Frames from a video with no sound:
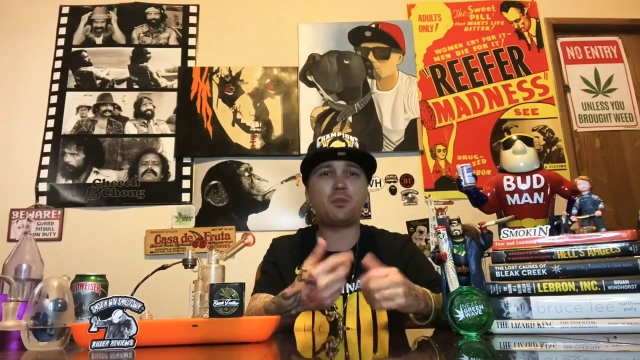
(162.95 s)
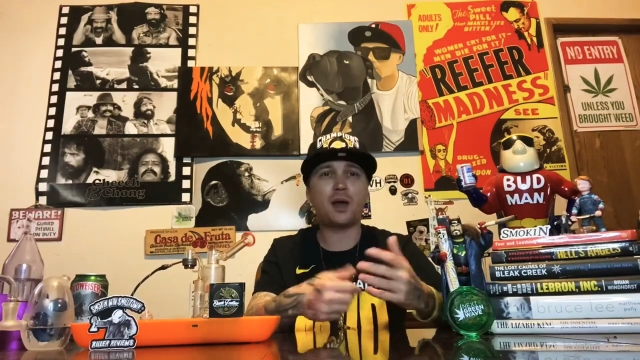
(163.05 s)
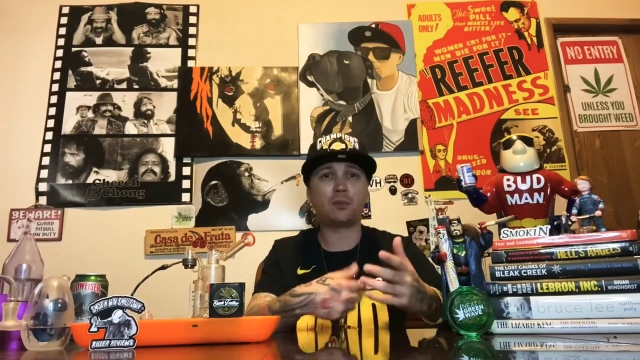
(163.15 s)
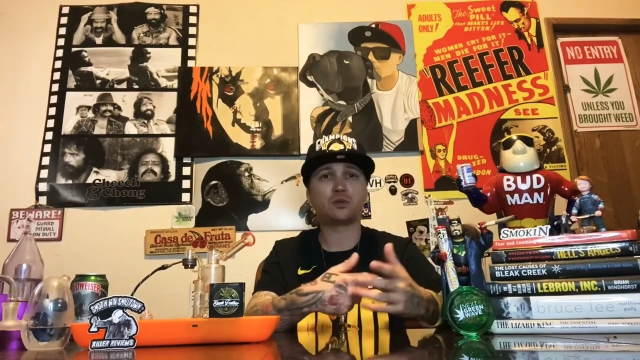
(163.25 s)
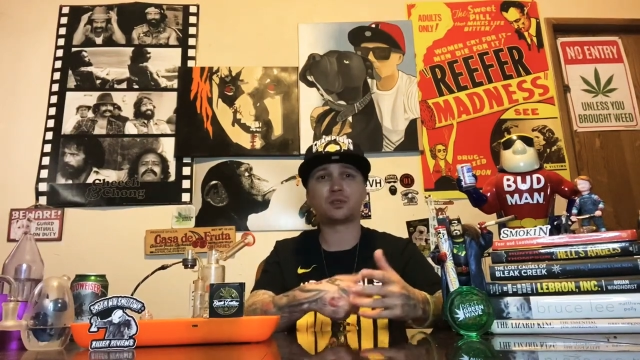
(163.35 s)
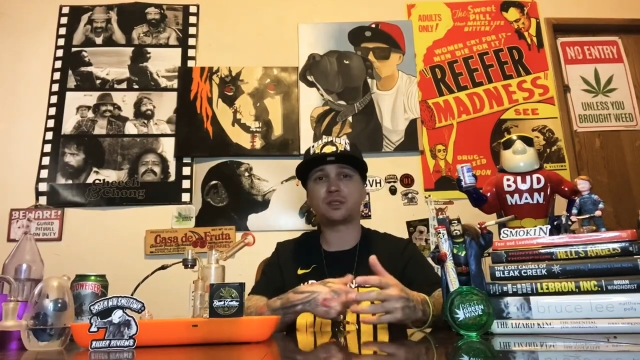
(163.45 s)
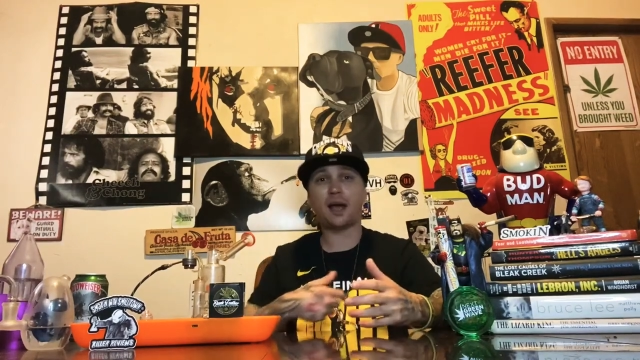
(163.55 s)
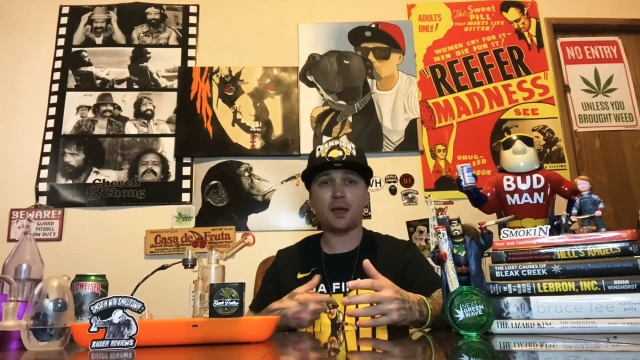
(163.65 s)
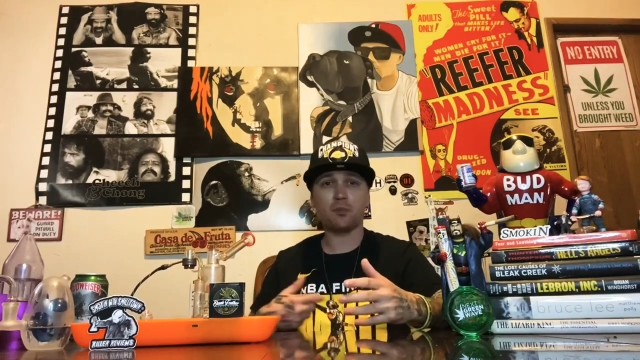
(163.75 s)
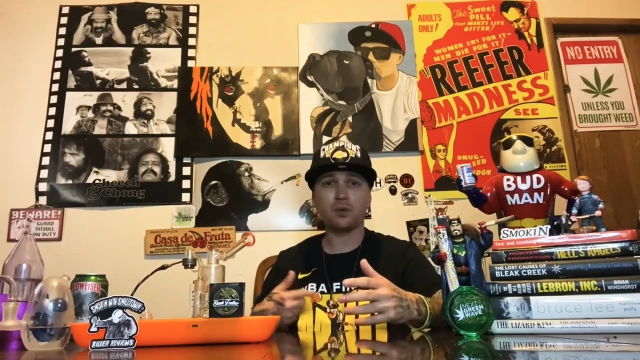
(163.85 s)
Pebbles
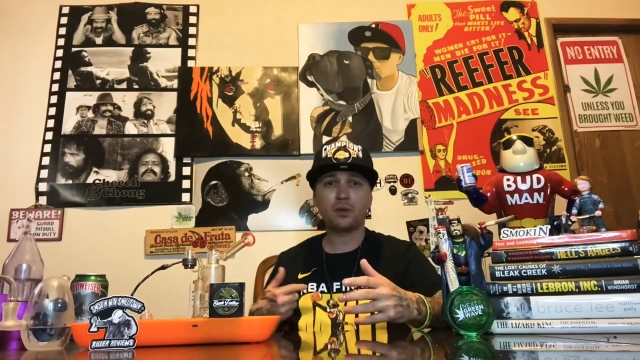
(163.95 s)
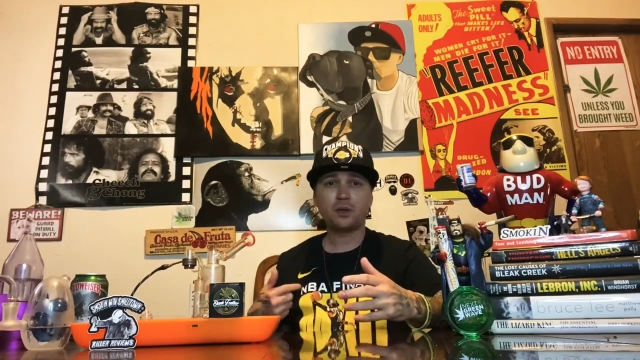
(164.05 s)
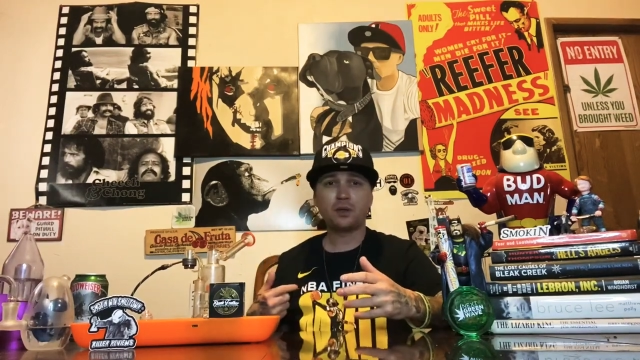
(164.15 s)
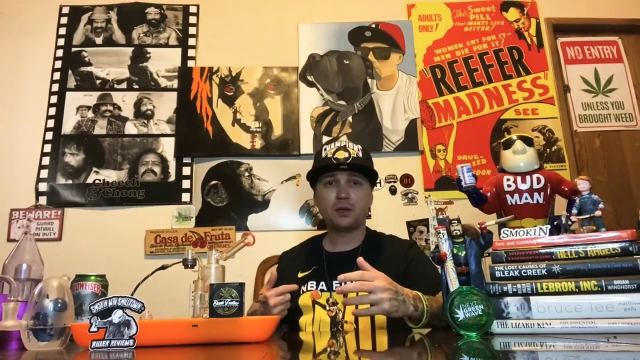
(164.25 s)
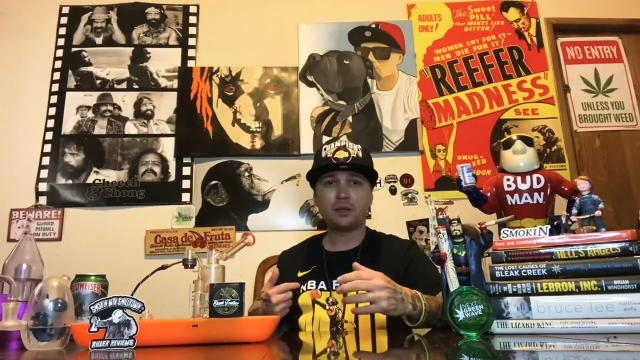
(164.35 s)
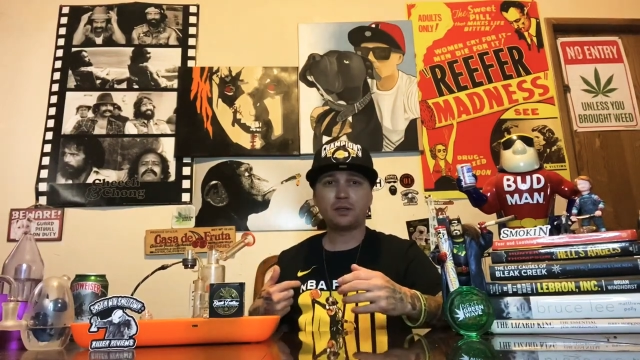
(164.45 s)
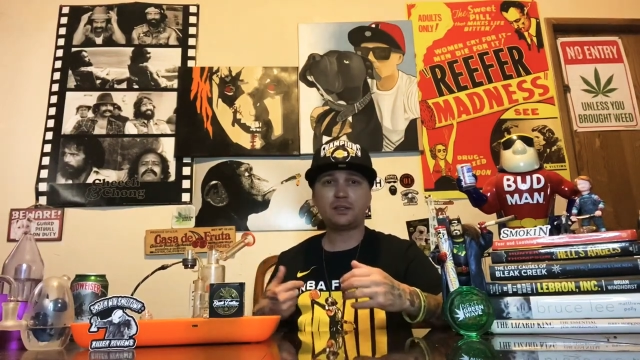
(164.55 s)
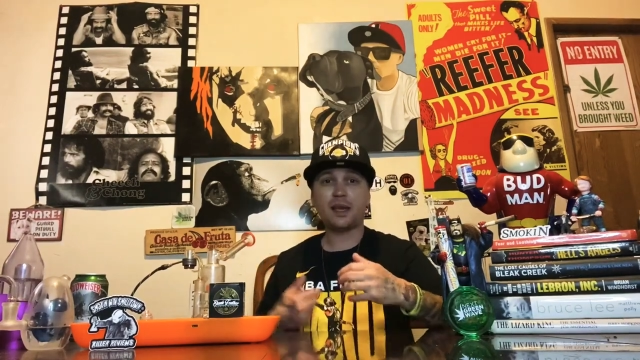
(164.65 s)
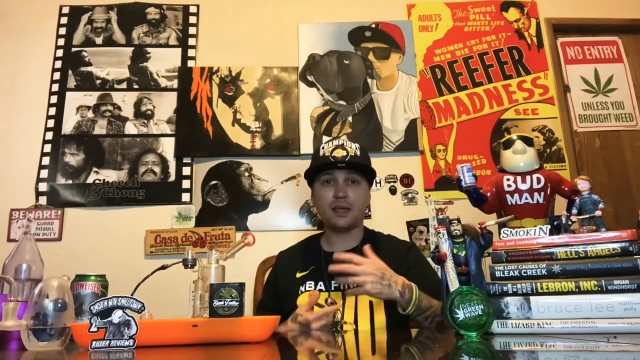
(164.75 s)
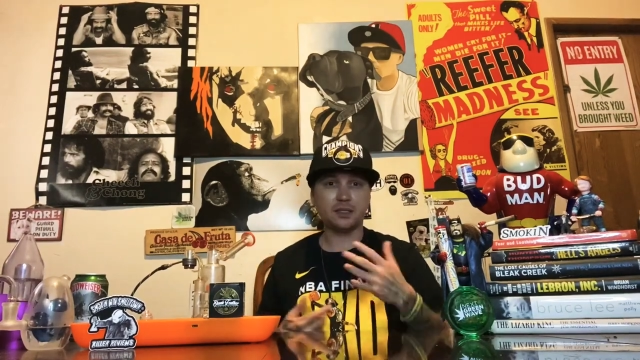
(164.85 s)
type
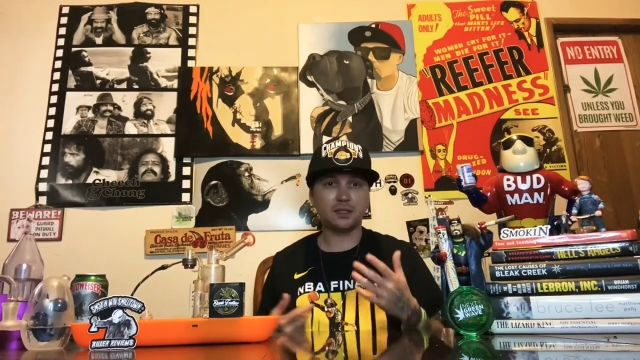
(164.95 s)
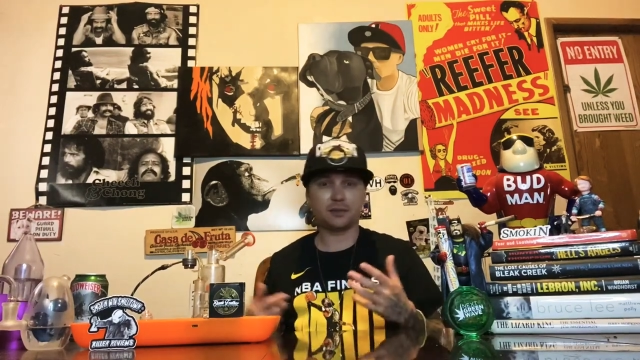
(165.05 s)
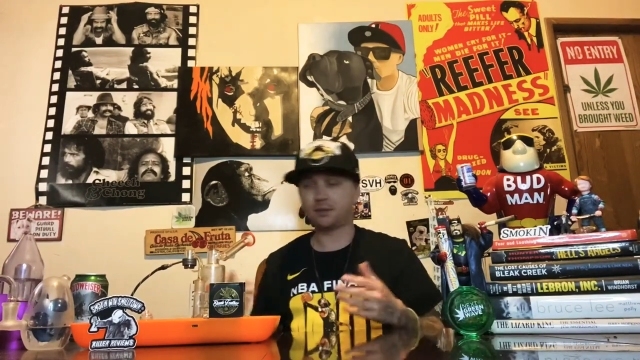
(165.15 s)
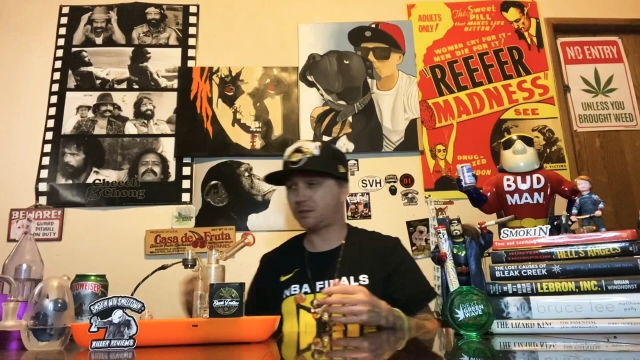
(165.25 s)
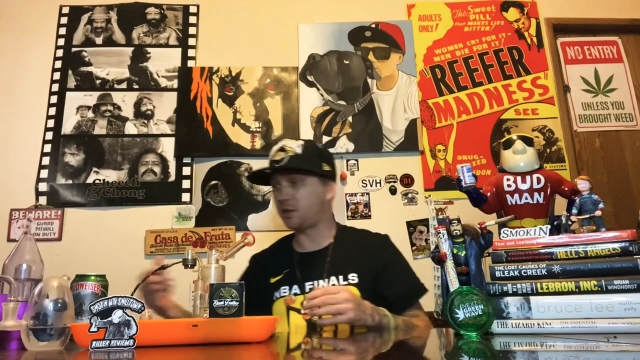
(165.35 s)
taste to